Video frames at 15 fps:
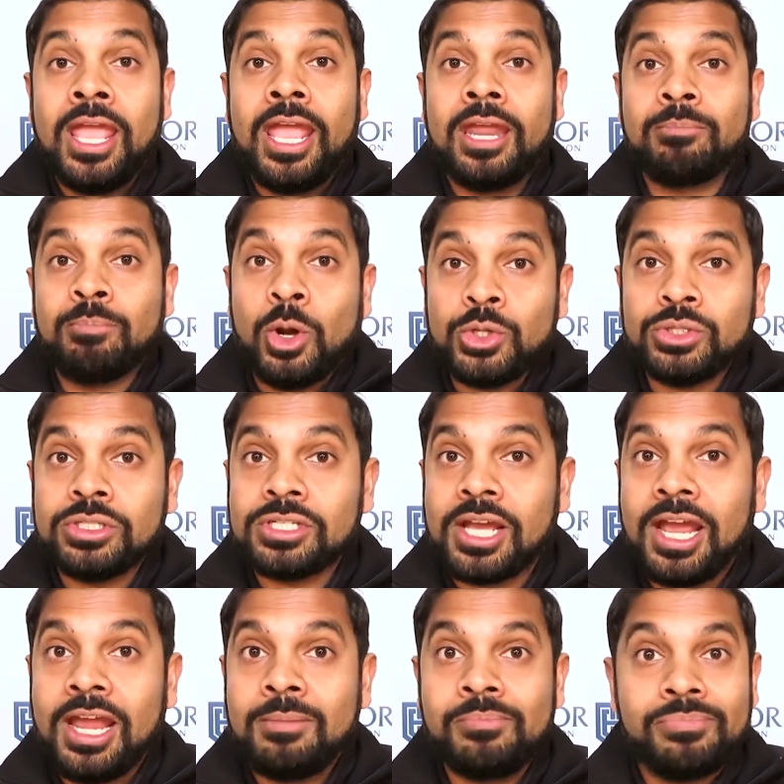And most of the
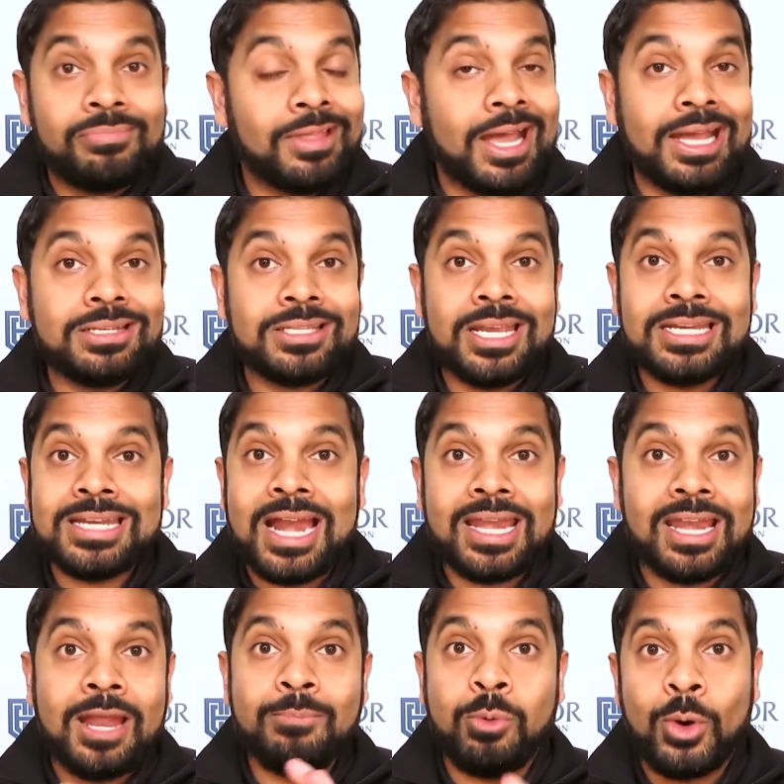time, I'd say
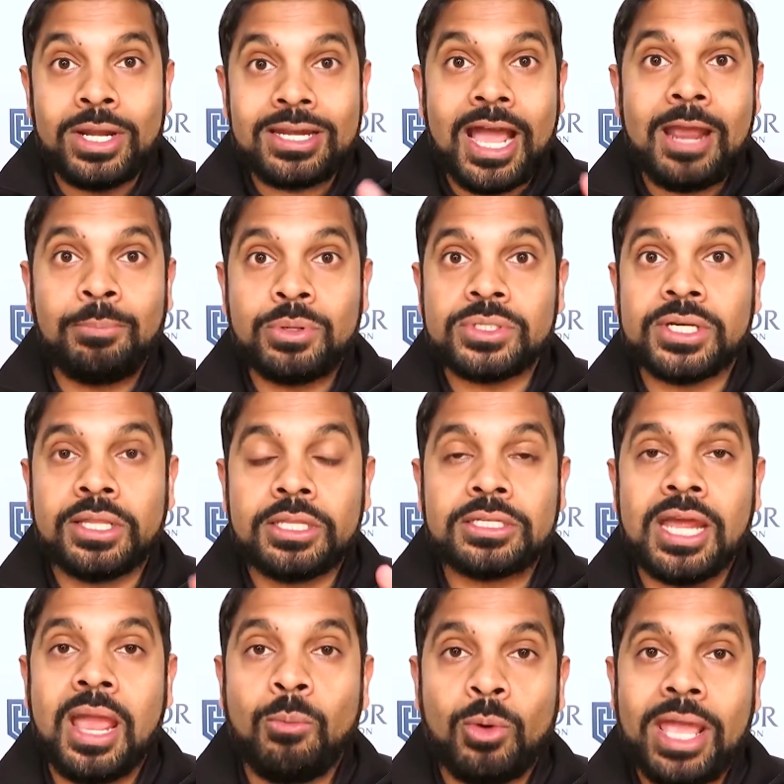99.9% of
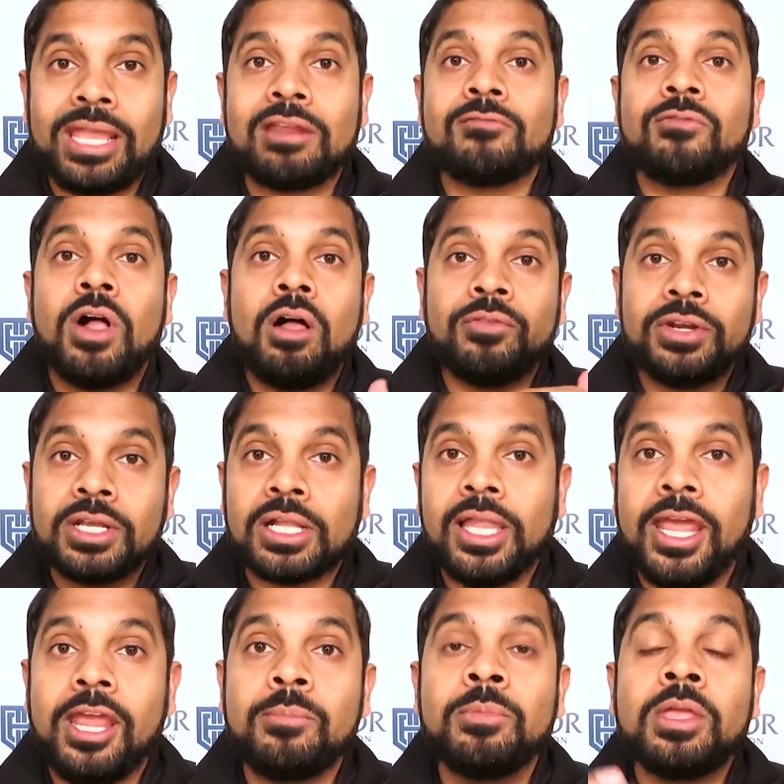the time when I get involved in a
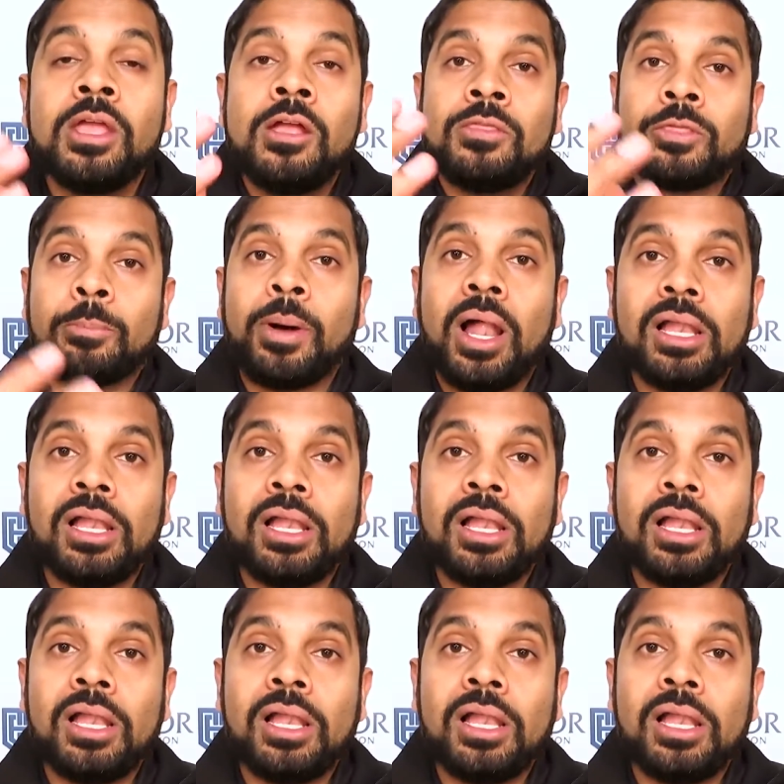claim, the